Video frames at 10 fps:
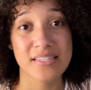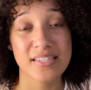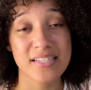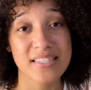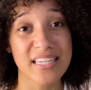
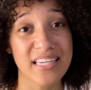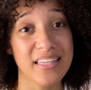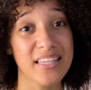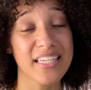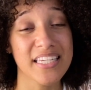
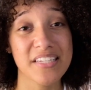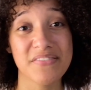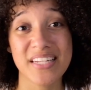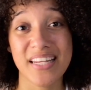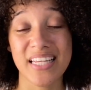Cici
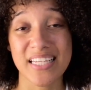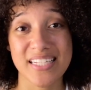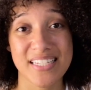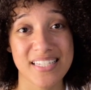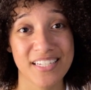lived
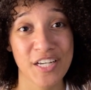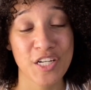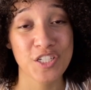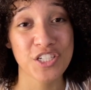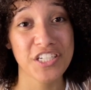this.
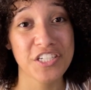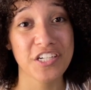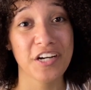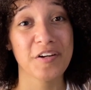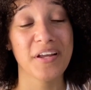
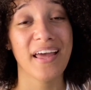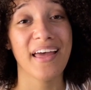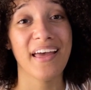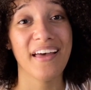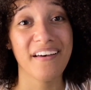She
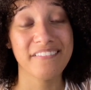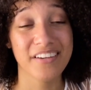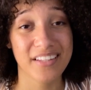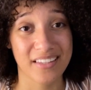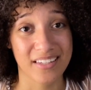shared
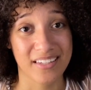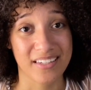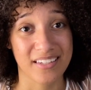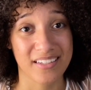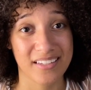everything